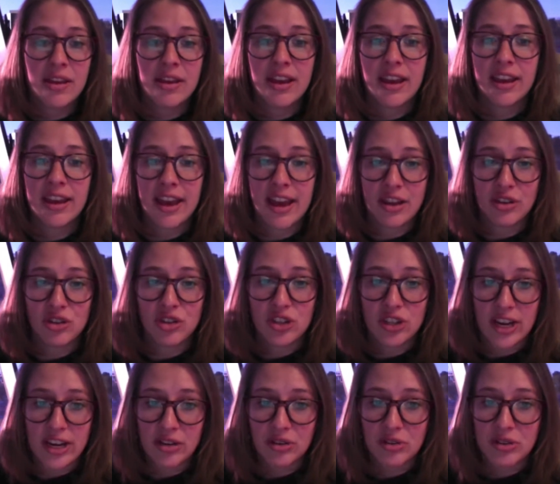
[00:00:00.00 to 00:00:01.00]
Again,
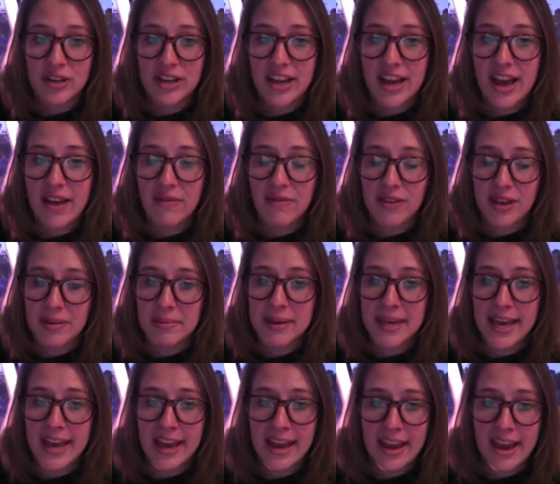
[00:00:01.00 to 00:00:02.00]

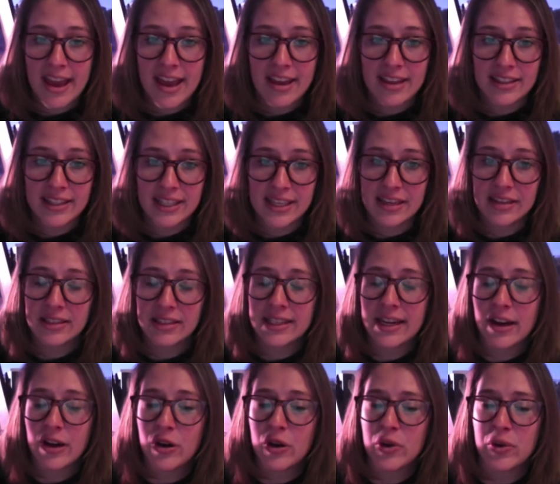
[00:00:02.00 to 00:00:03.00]

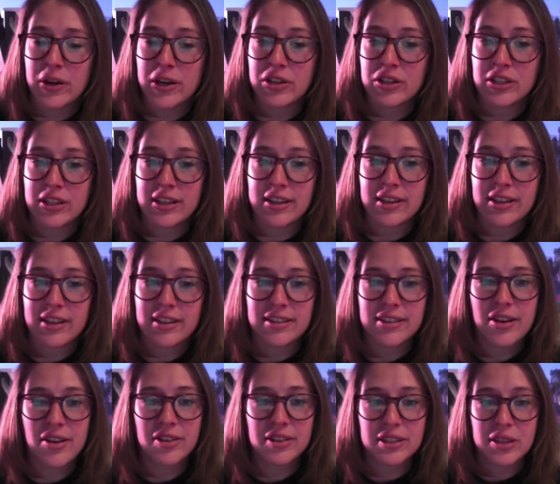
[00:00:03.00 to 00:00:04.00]
shadetree@vpaaz.org. It's
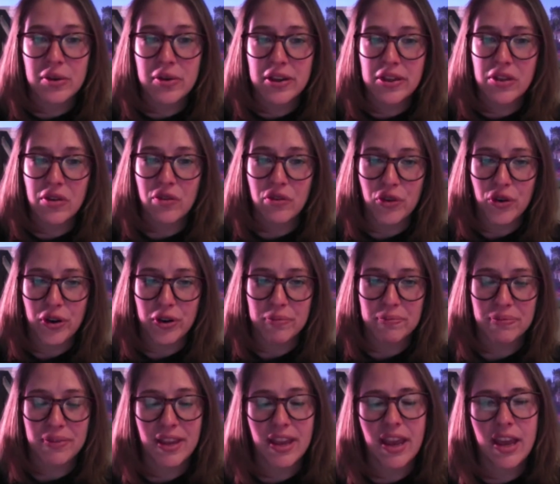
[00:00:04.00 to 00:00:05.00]
also on the form
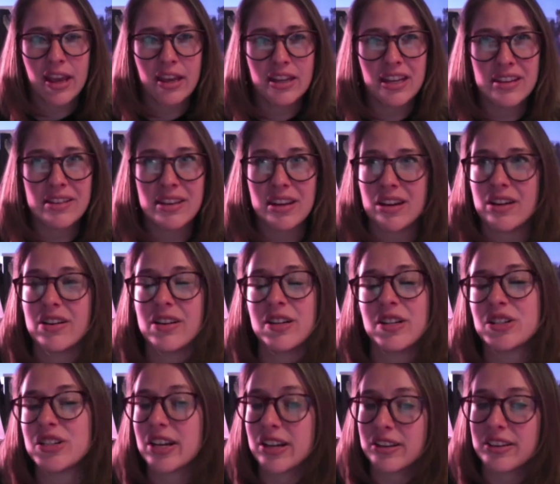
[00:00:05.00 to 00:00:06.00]
and I think on our
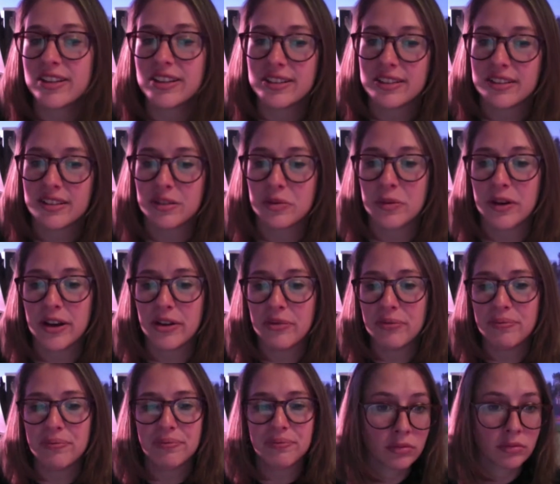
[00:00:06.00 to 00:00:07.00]
checklist as well.
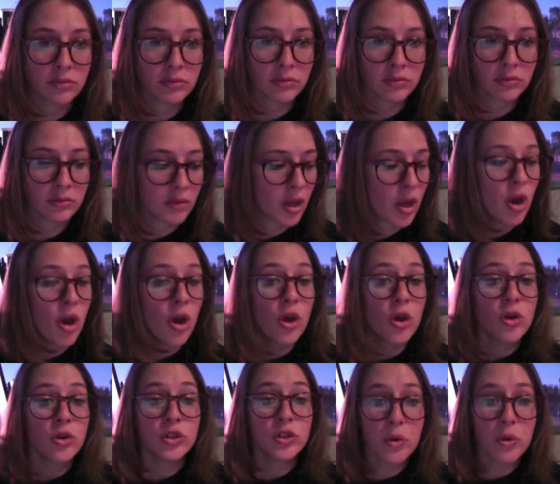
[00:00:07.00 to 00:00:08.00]

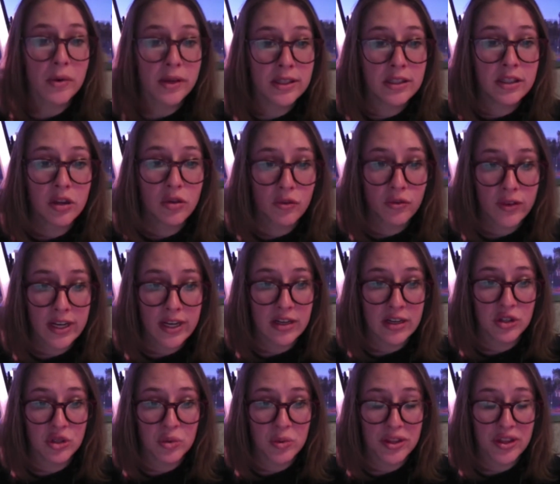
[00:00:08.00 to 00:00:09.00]
So once you've
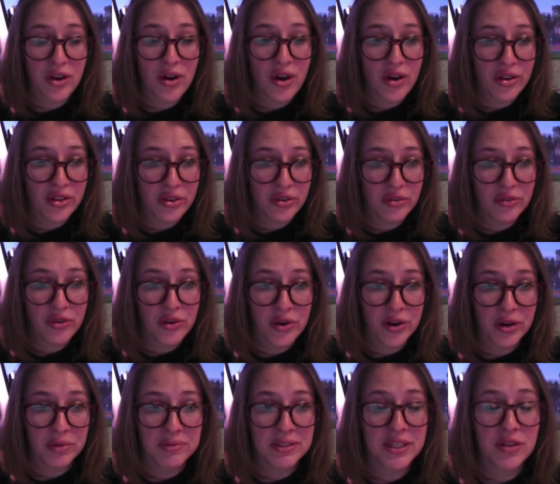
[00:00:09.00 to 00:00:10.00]
finished with all the
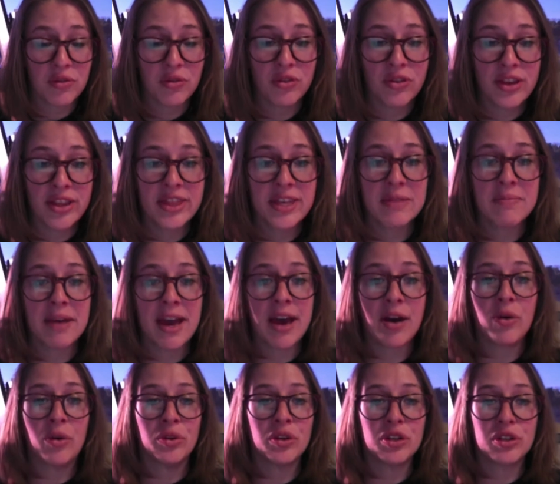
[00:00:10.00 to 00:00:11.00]
forms, you've filled them
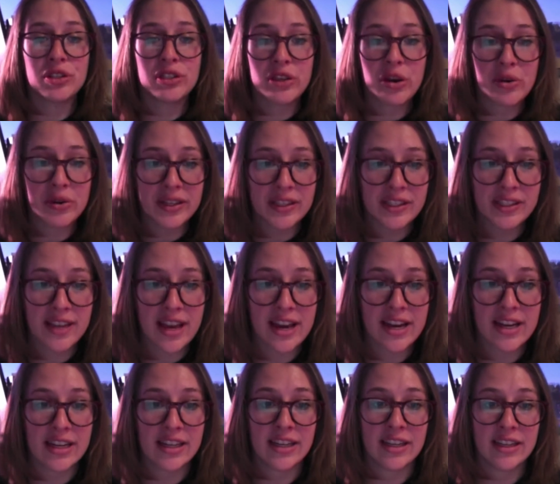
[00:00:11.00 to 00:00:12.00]
out, you're so
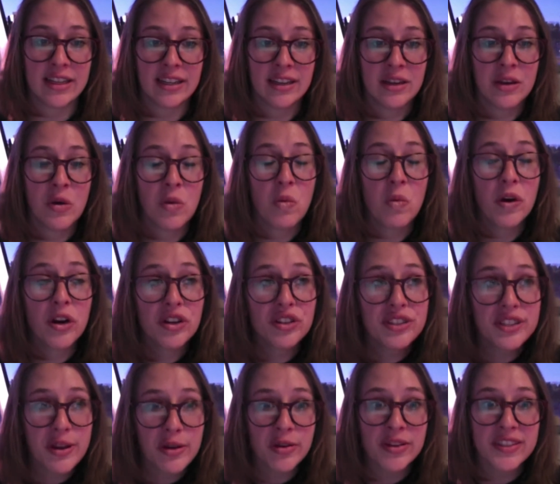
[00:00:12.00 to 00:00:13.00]
excited. We're
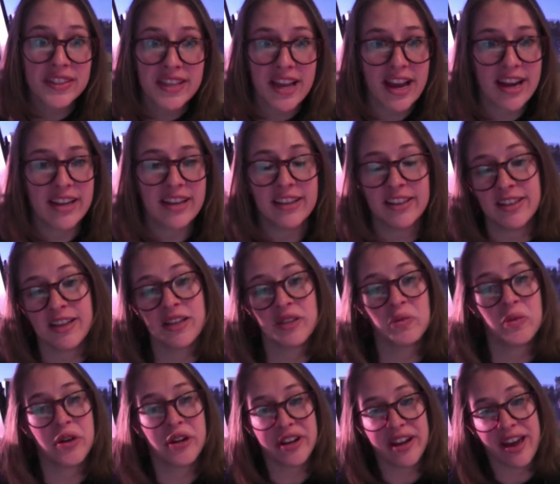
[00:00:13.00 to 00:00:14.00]
so excited because
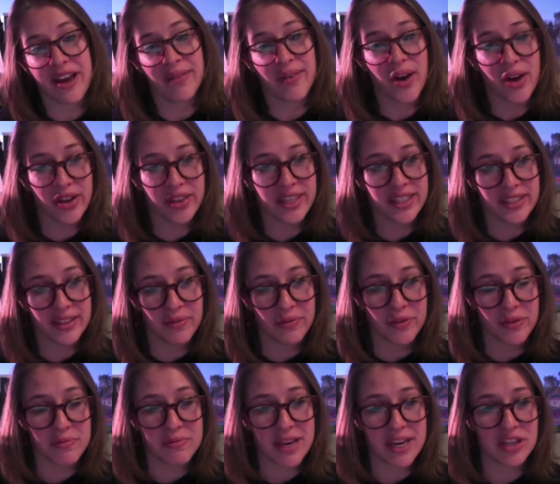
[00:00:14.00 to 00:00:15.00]
we're going to have all this
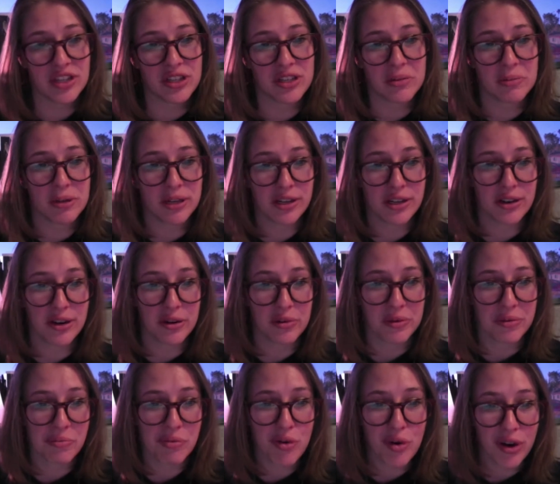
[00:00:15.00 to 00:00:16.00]
information to put in our
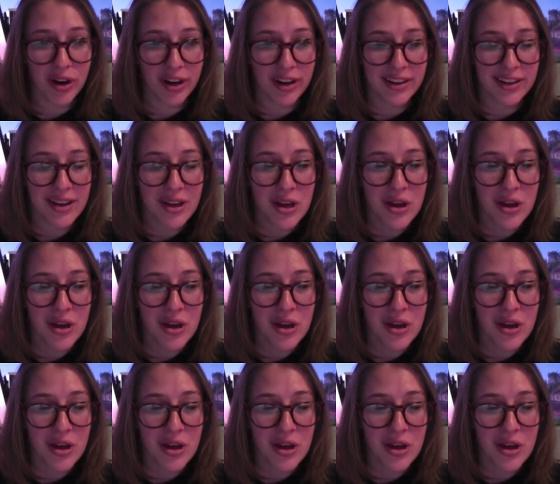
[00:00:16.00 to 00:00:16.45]
report.